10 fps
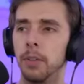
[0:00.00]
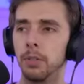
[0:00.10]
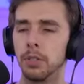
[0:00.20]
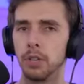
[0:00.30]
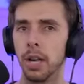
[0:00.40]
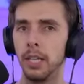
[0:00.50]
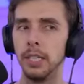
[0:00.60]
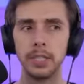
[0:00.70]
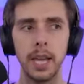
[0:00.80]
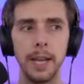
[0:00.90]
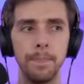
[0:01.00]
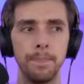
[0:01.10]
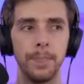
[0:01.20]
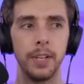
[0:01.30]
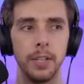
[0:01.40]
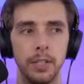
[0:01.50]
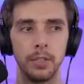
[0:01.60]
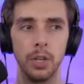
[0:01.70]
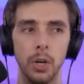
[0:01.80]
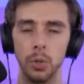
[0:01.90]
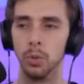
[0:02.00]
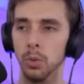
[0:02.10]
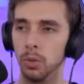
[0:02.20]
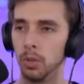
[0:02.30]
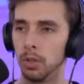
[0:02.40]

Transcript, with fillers: that it was a Chinese game, so